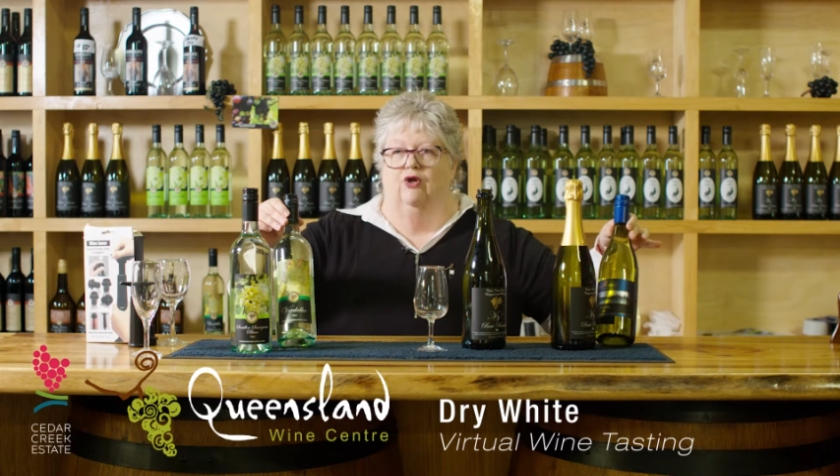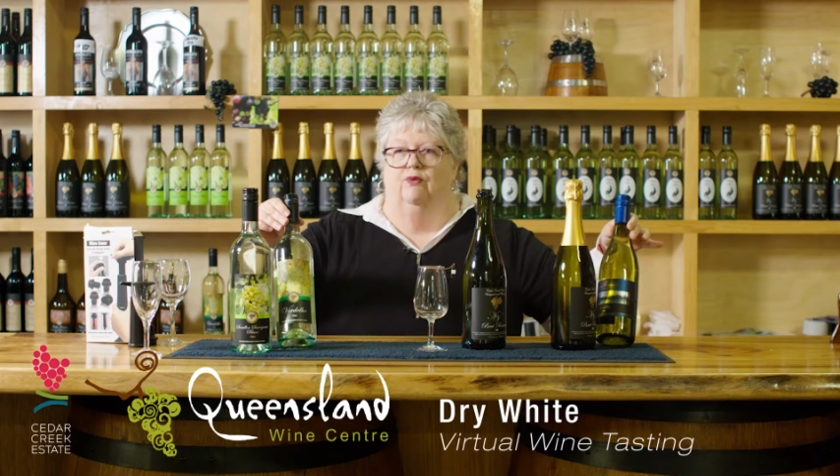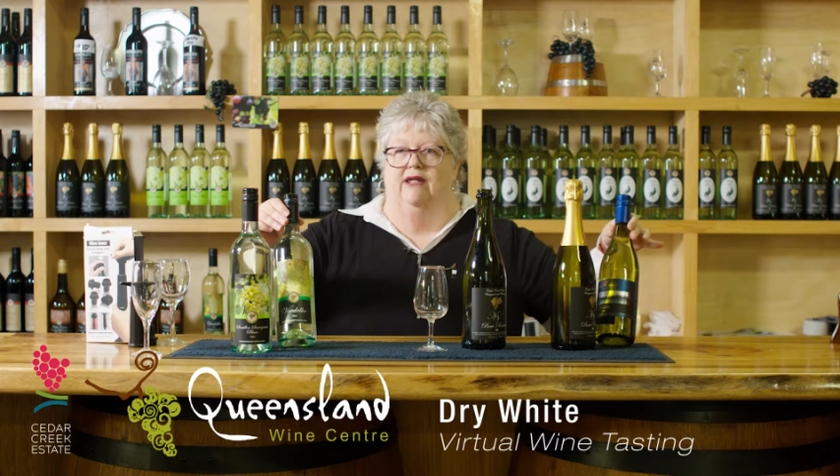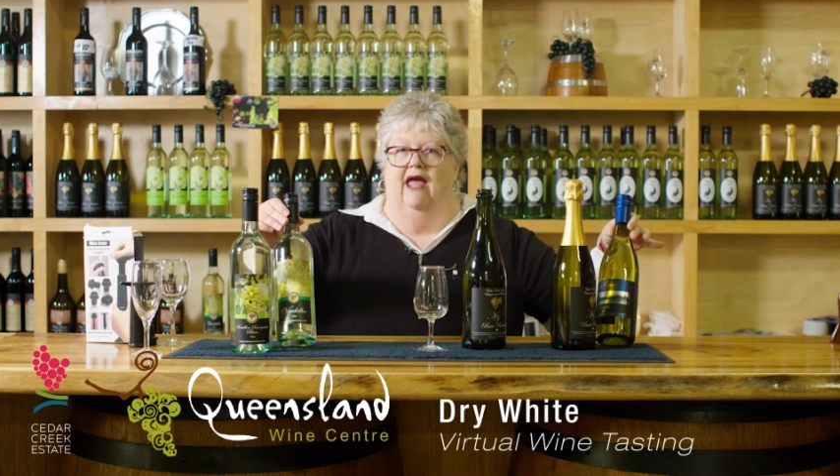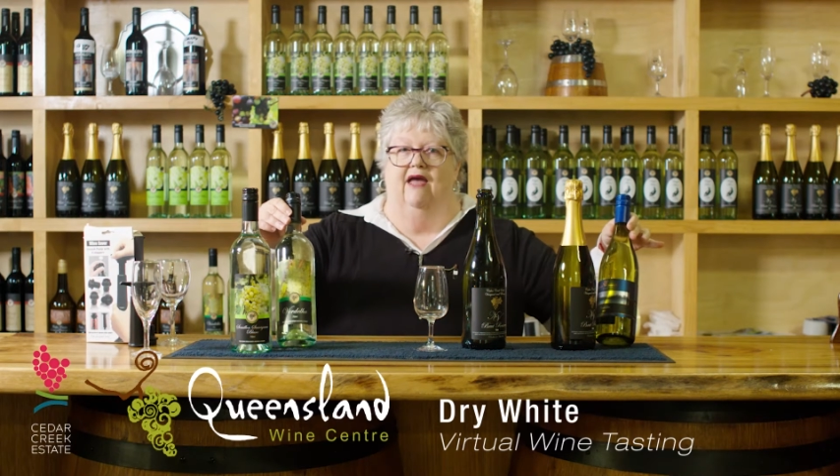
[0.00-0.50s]

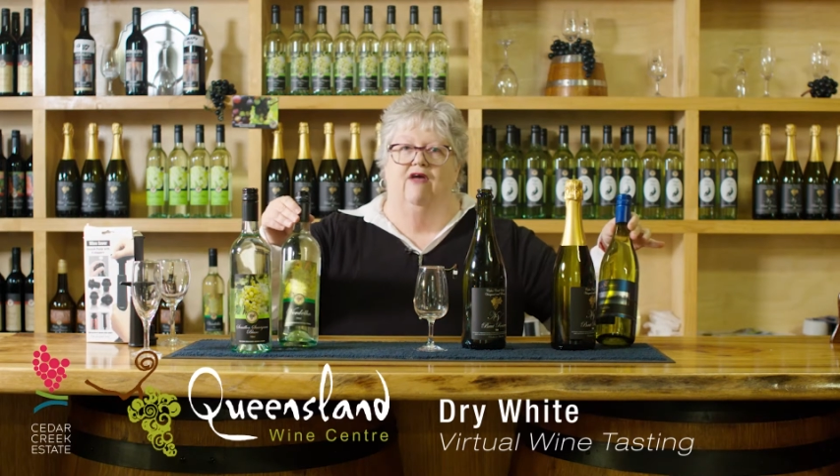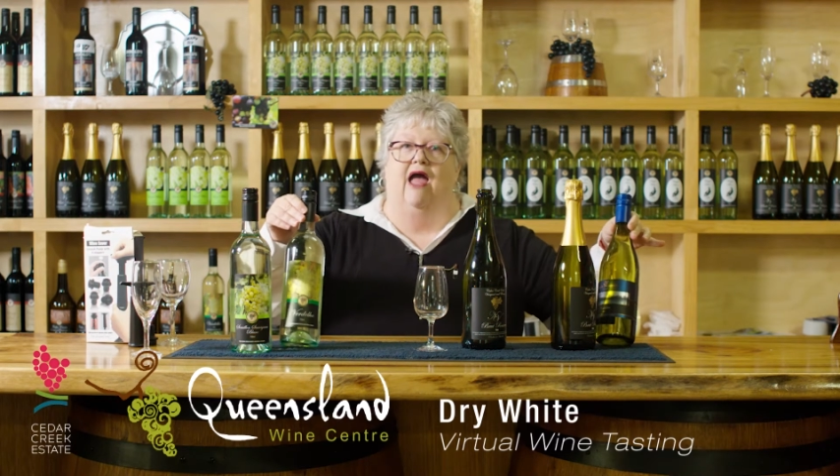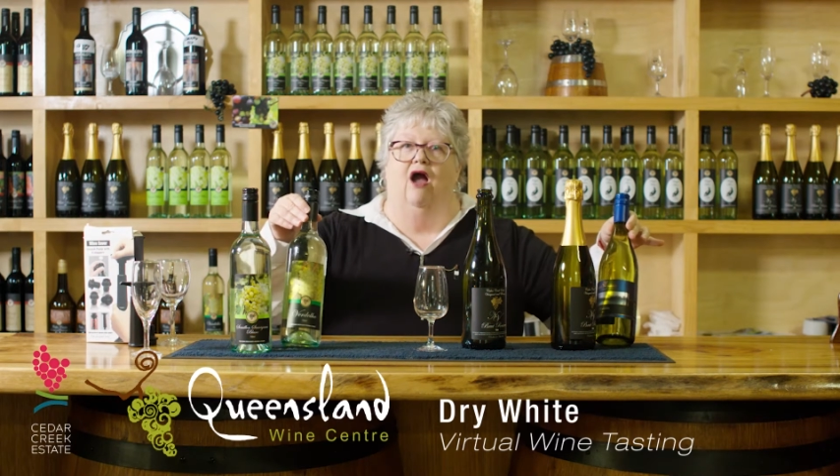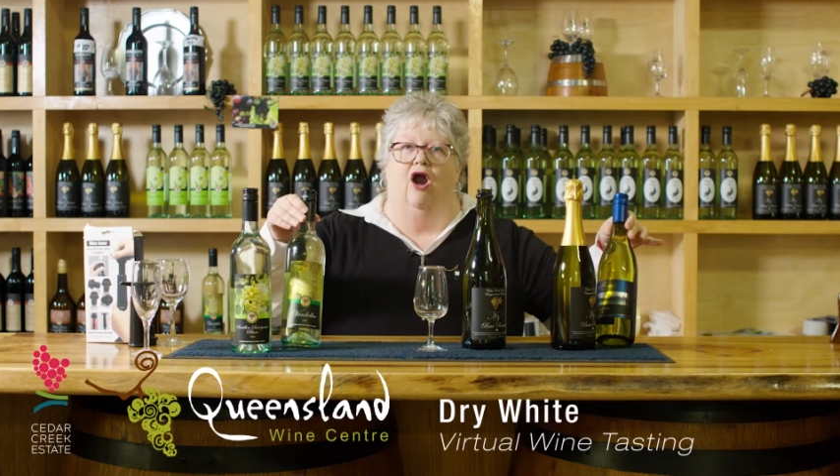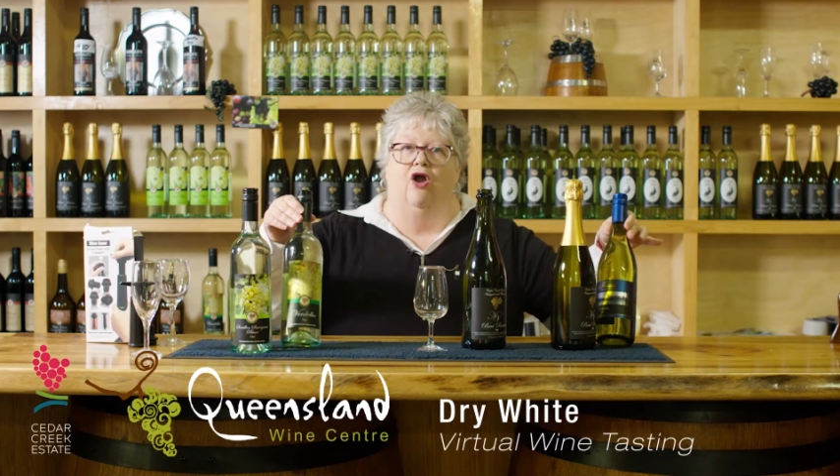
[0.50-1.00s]
We have
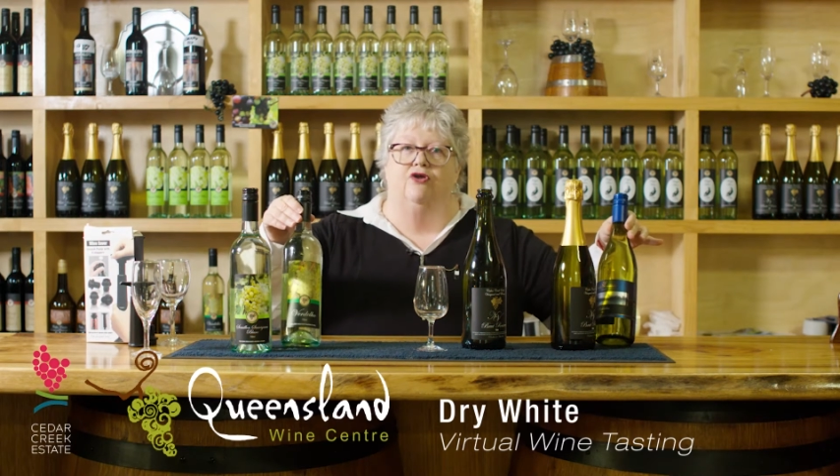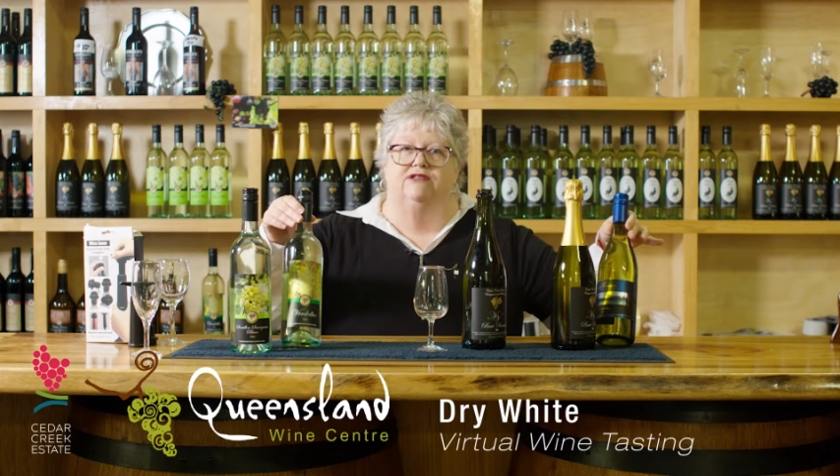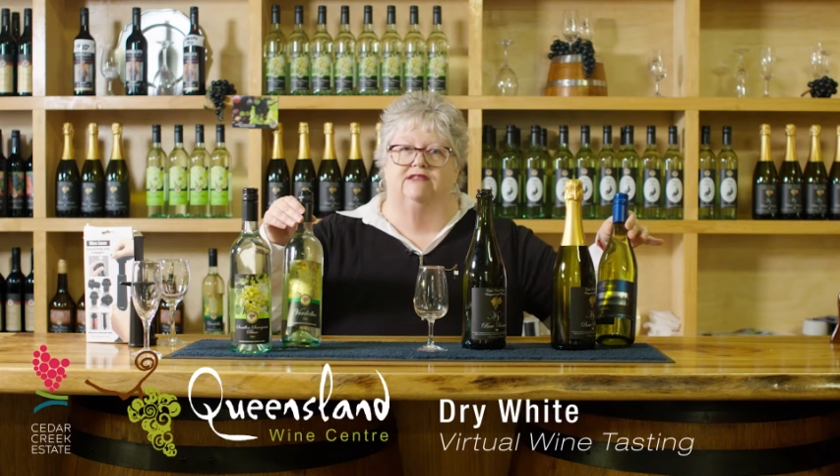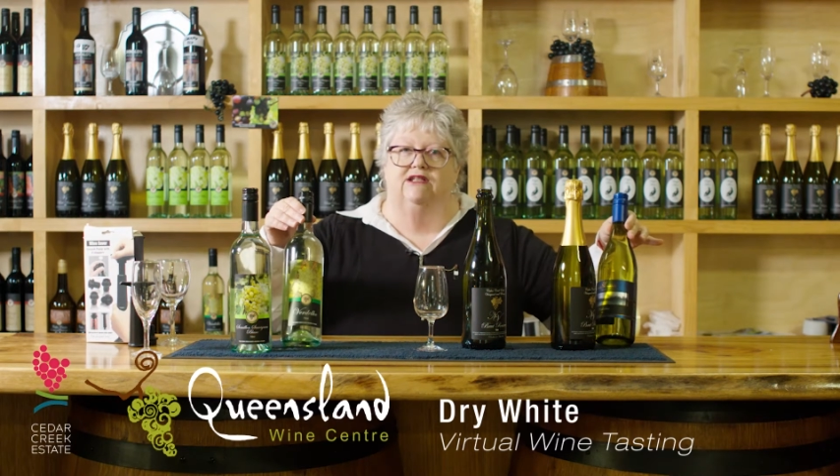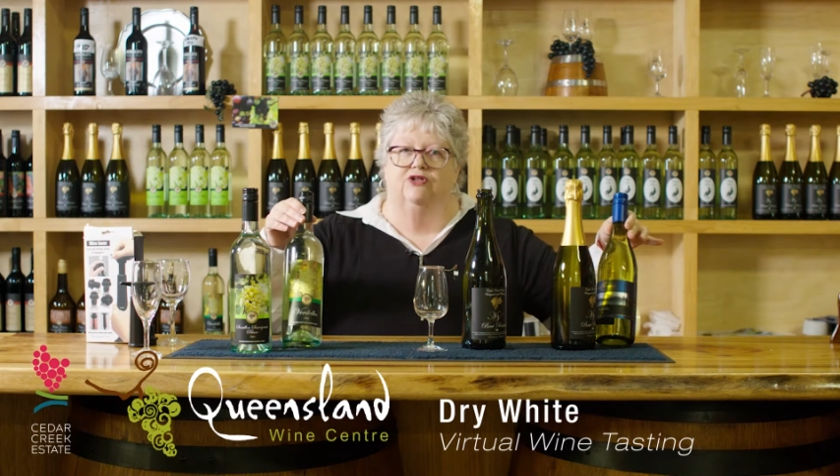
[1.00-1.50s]
our own
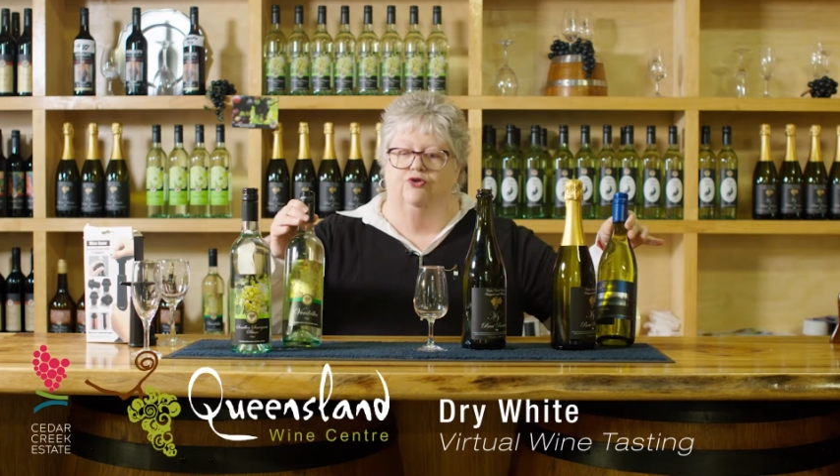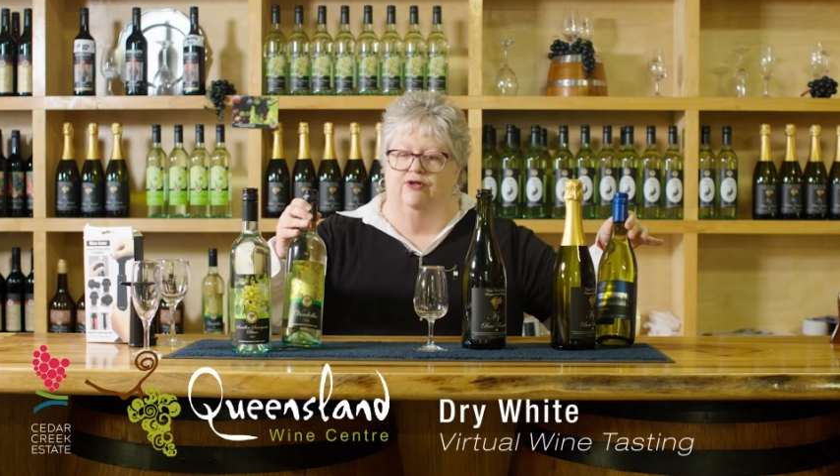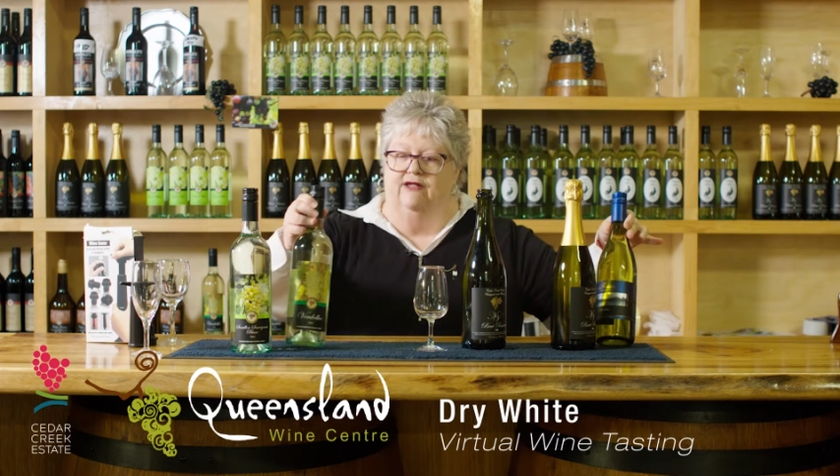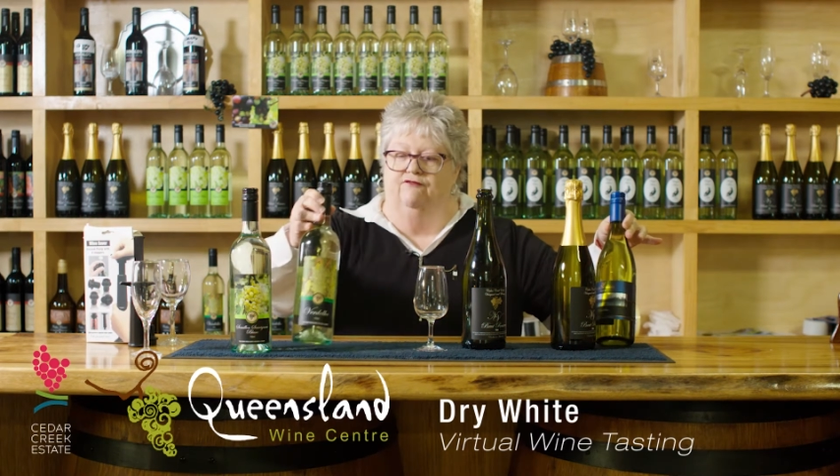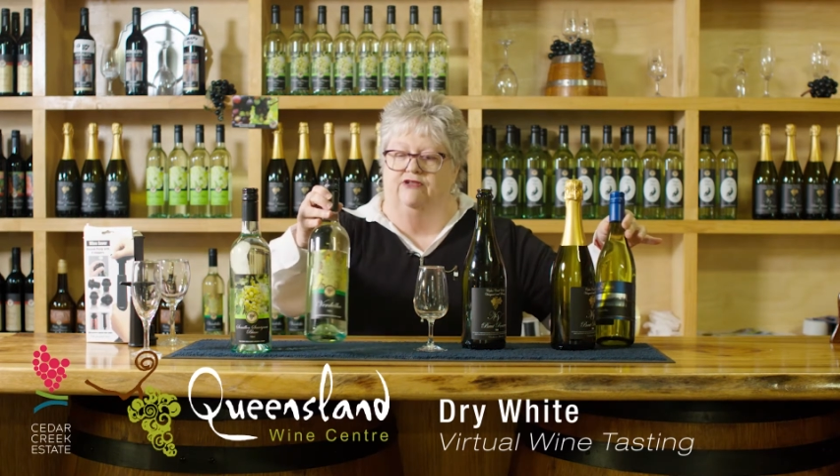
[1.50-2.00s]
Cedar
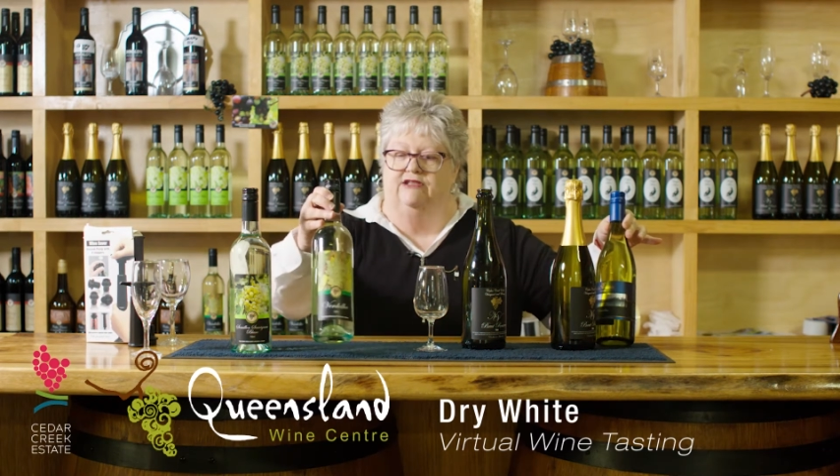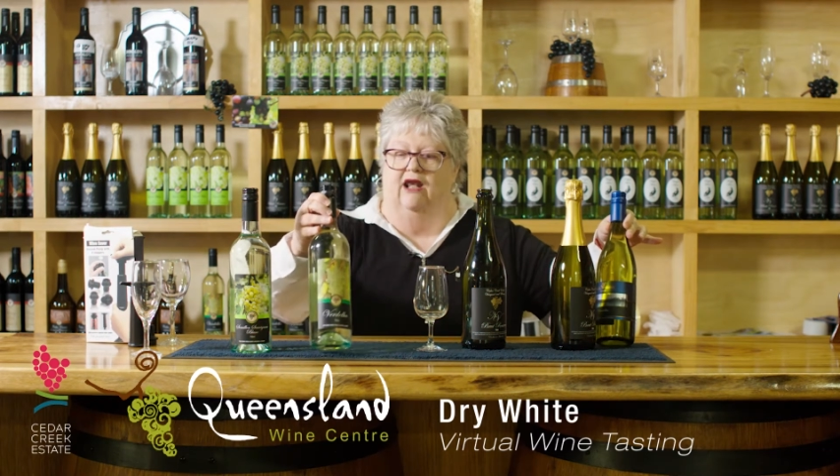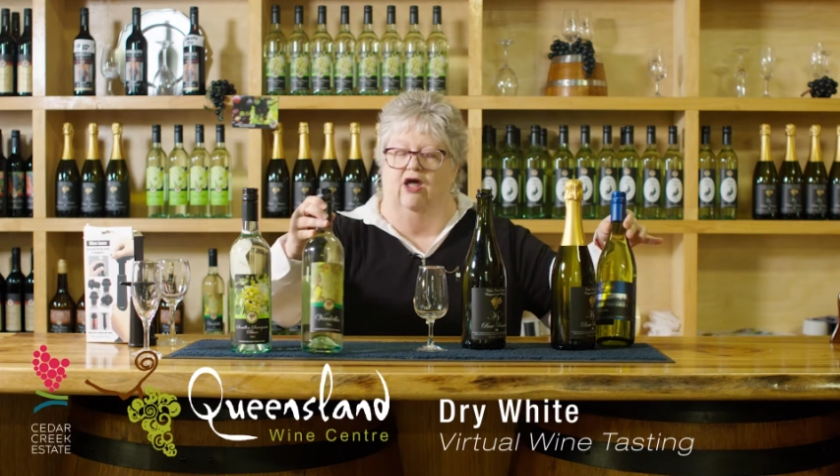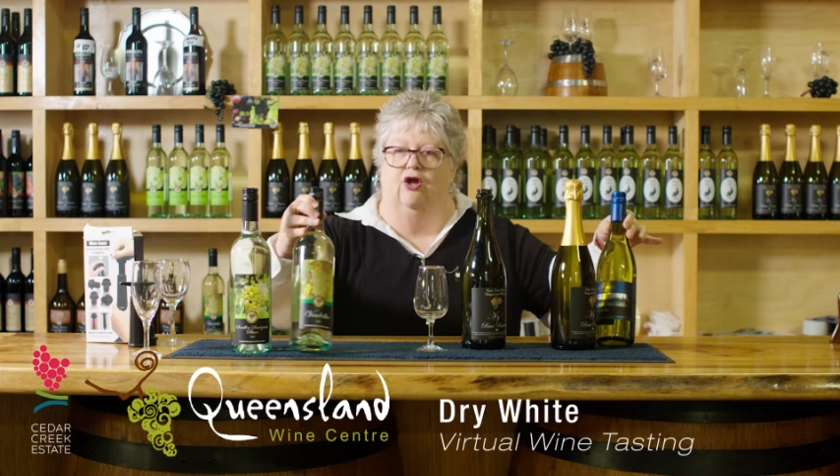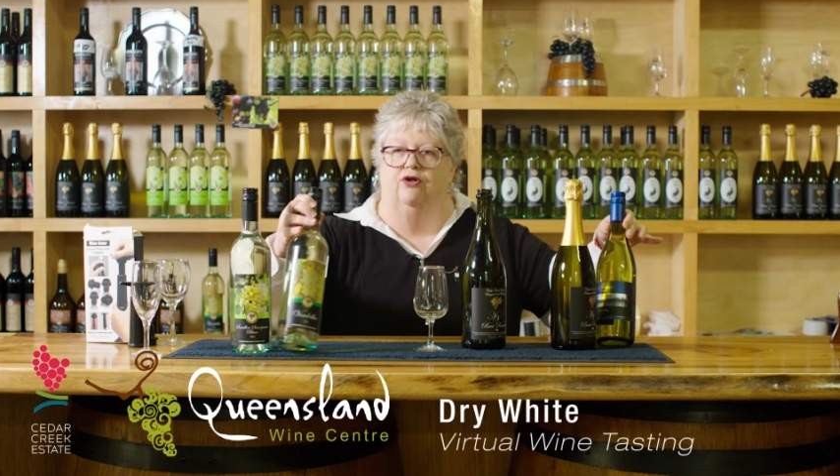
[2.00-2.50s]
Creek
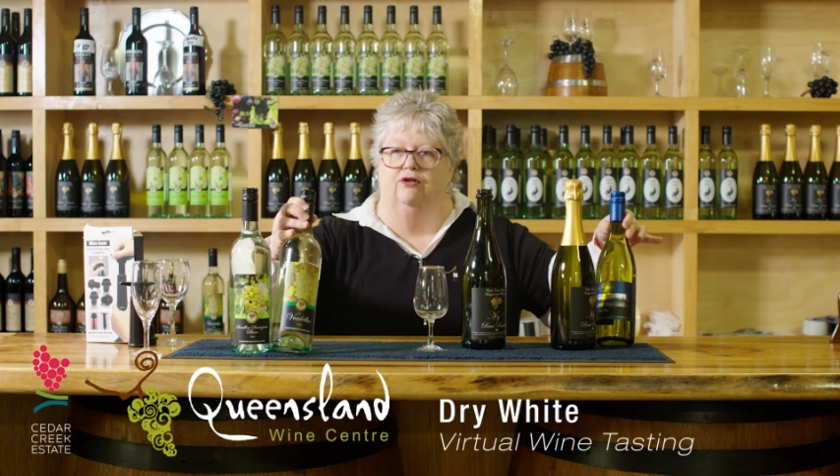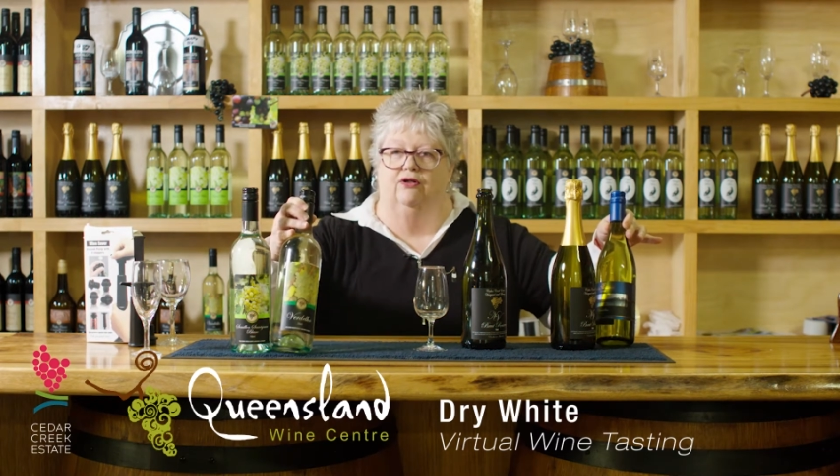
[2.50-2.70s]
Verdello,